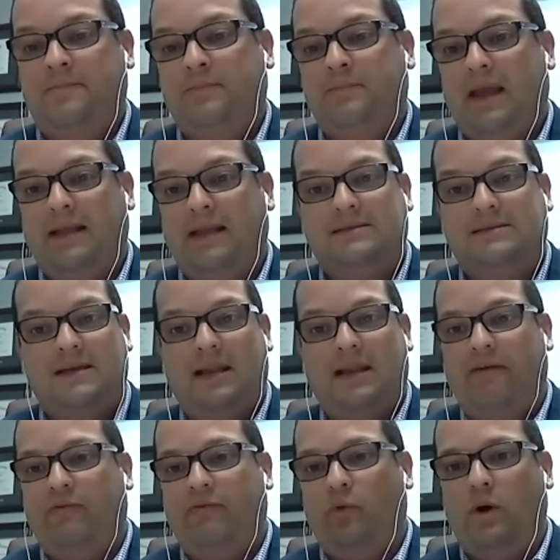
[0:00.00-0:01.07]
and send
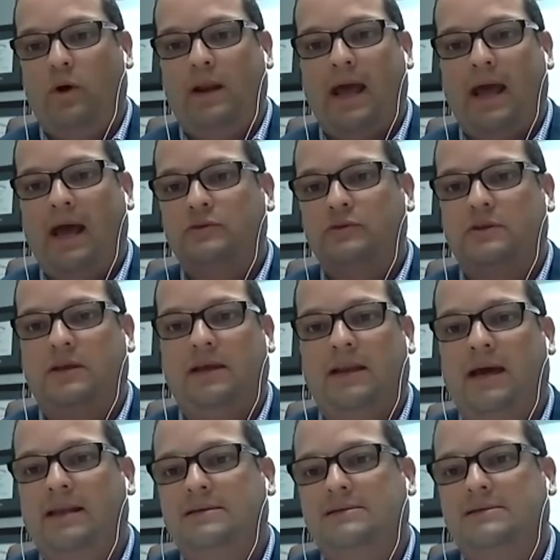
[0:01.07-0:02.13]
everyone out to the
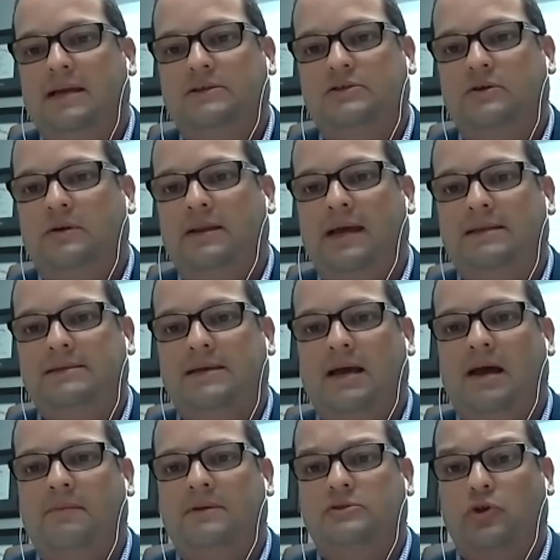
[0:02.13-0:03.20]
United States during that
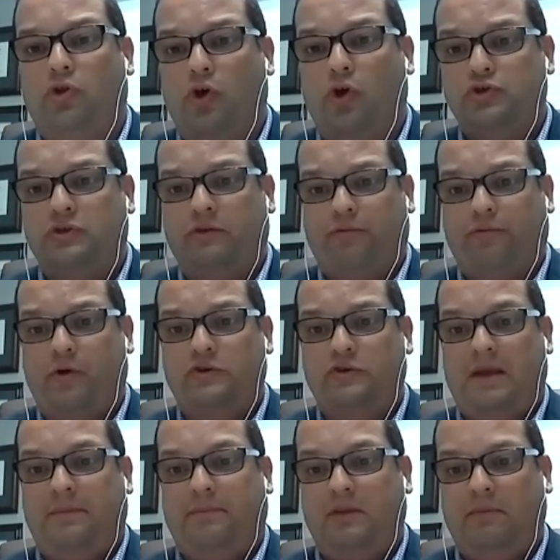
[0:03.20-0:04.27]
time. And so those were the first
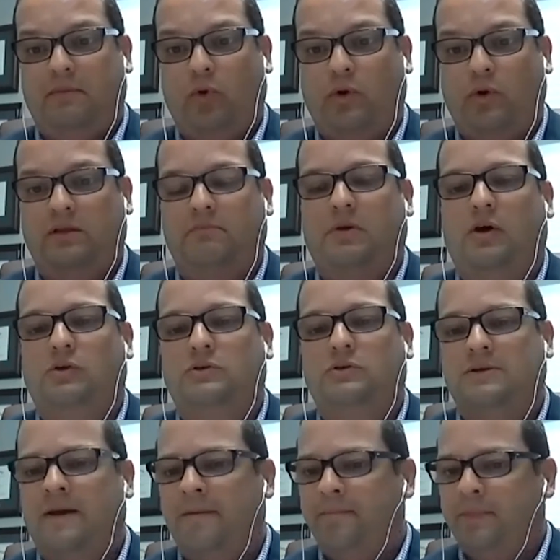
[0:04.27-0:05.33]
people that boarded the
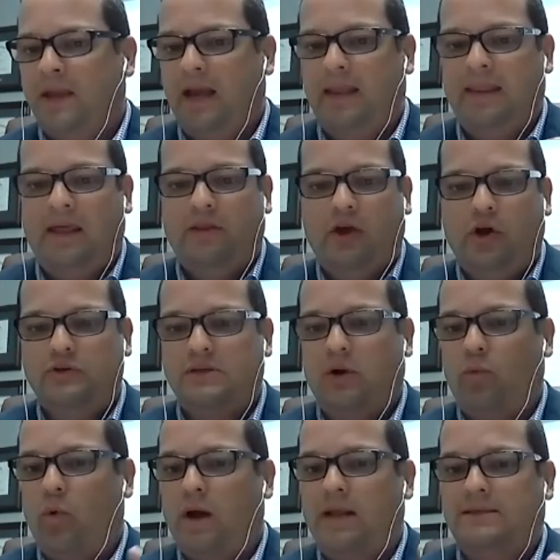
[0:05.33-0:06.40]
boats. And then those that
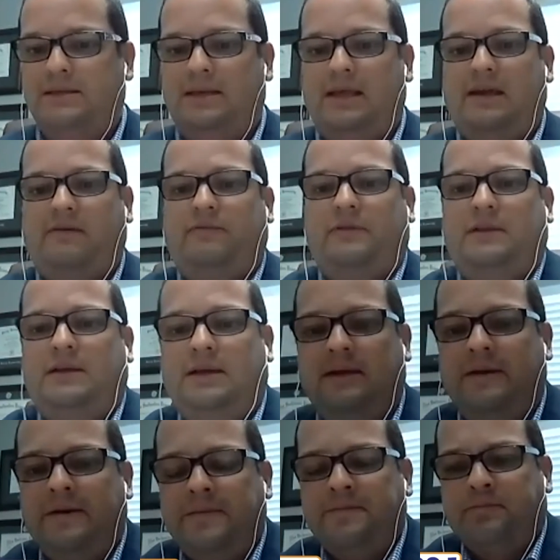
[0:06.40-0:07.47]
wanted to leave the
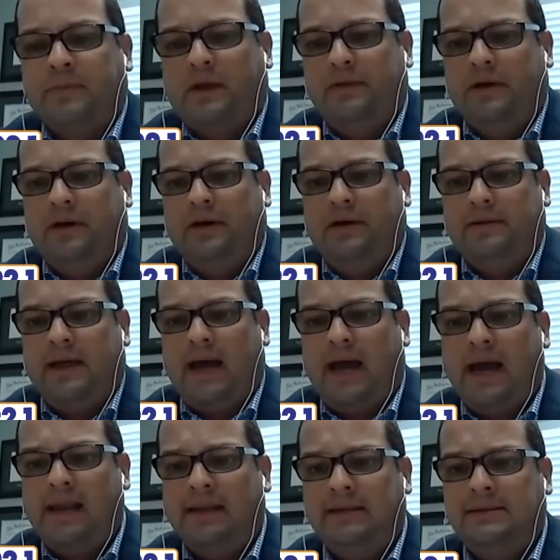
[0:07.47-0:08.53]
the, the
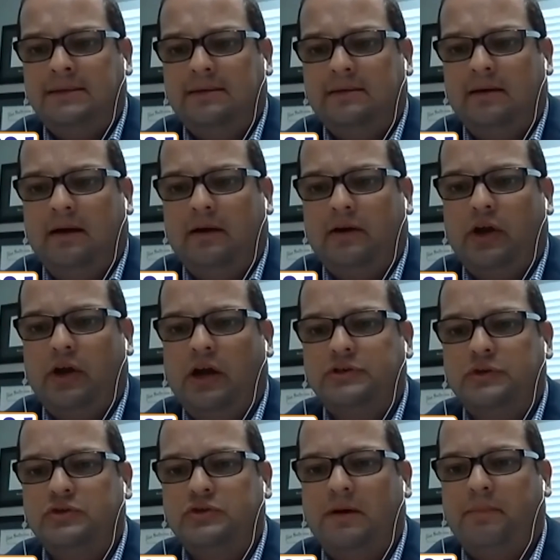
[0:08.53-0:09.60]
island uh, could
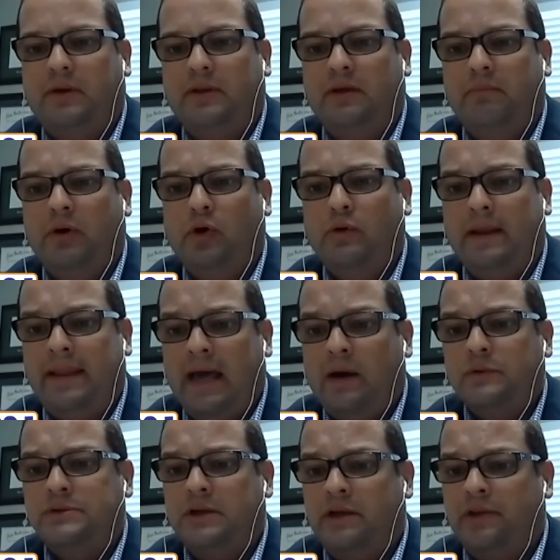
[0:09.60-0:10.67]
also jump on the boat. And that
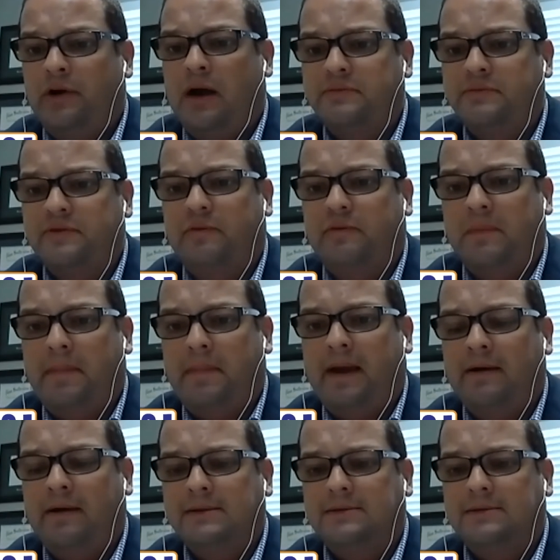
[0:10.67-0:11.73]
was another option for my
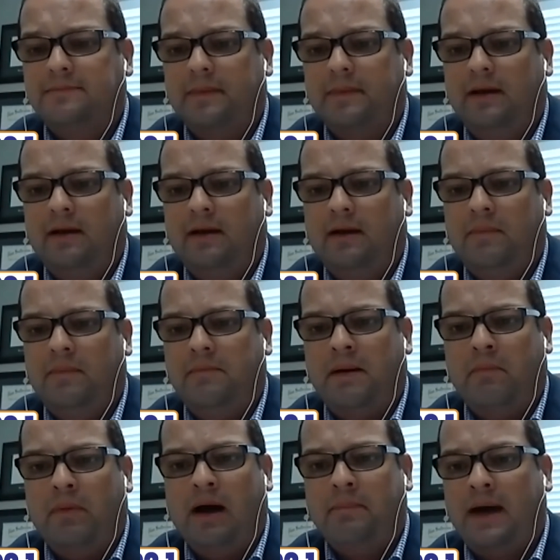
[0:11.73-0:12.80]
parents. Uh, but my
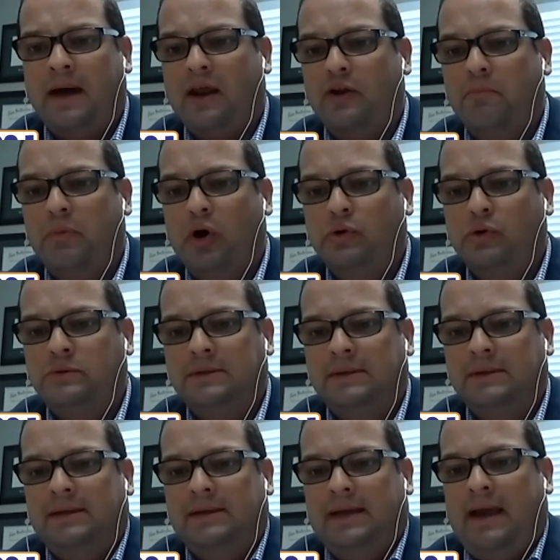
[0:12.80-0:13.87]
mom got on the boat
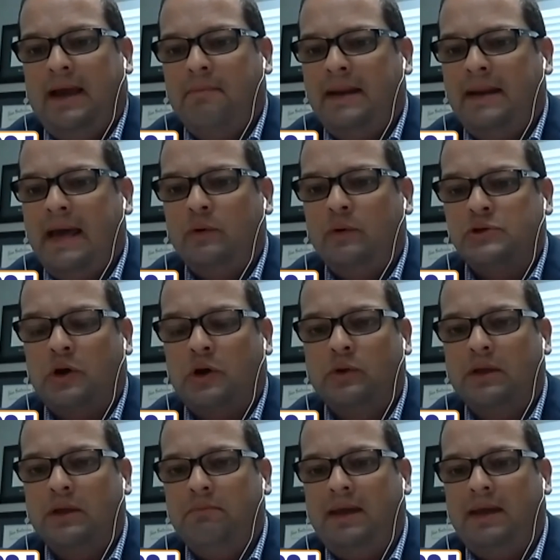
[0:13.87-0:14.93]
and my dad was
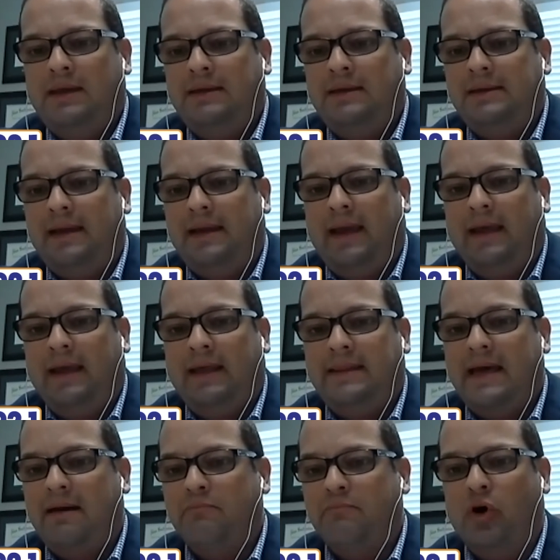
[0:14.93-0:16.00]
holding me. And at
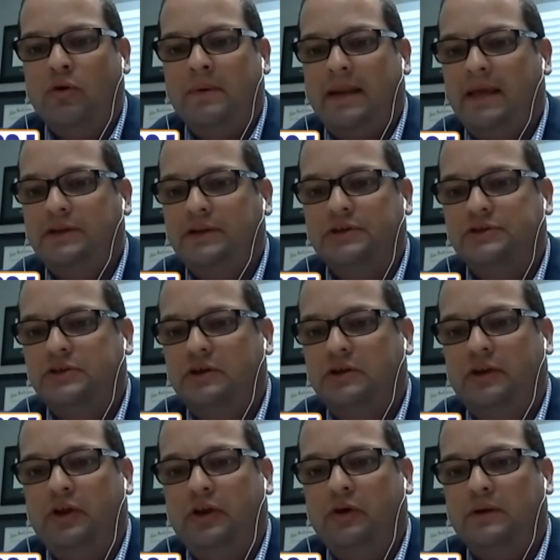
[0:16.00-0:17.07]
that moment, he just
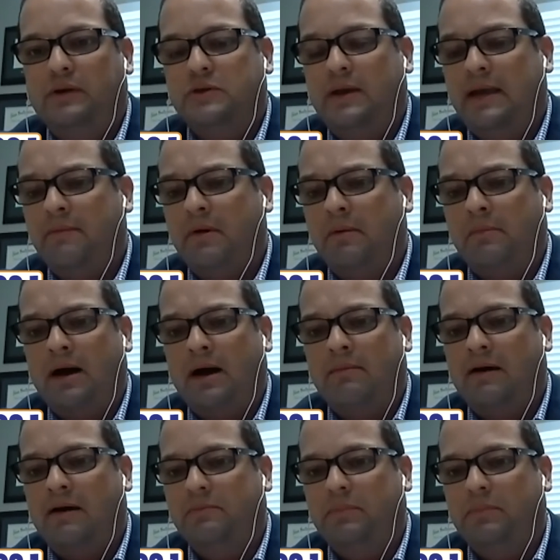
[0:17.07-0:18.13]
couldn't do it. So he got my mom
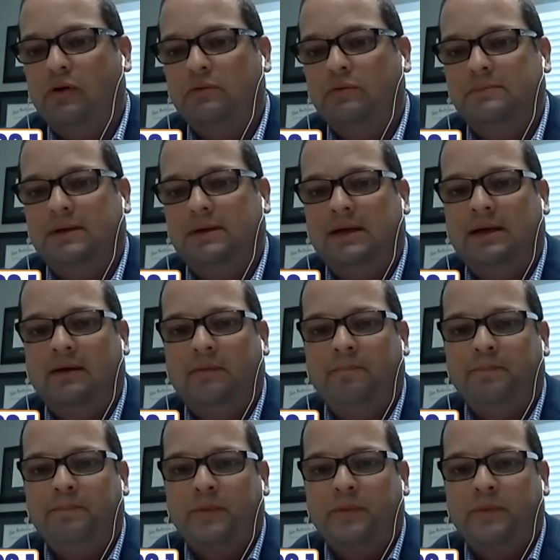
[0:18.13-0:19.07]
off the boat, uh,